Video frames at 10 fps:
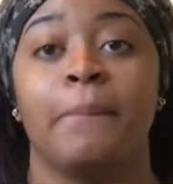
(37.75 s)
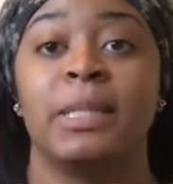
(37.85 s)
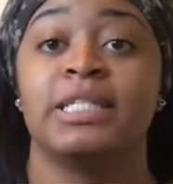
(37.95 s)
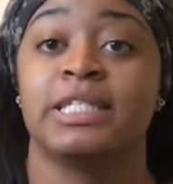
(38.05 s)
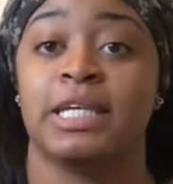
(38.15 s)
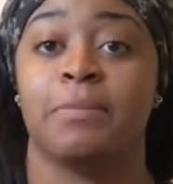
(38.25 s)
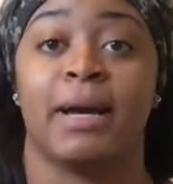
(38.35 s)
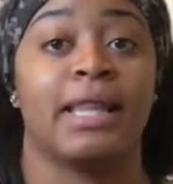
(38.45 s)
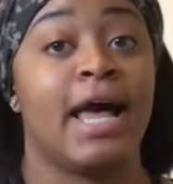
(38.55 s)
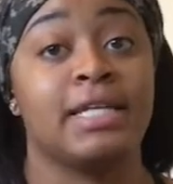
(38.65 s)
But see,
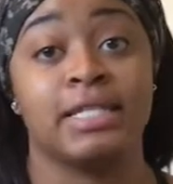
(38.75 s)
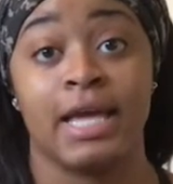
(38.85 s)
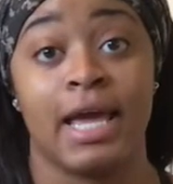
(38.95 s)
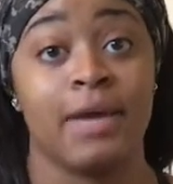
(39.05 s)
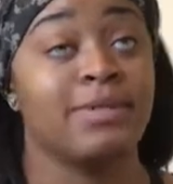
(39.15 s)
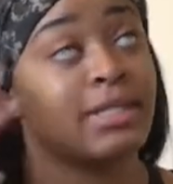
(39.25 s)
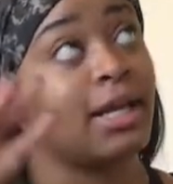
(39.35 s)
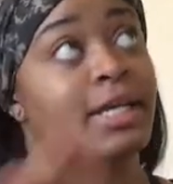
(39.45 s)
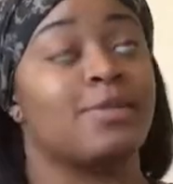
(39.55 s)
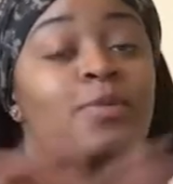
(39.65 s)
my last day was
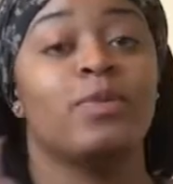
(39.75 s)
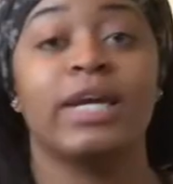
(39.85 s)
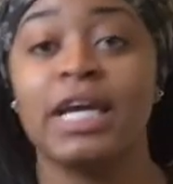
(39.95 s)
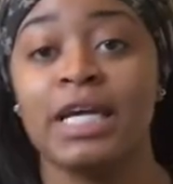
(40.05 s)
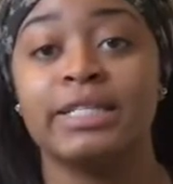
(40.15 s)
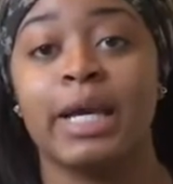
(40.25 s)
last week,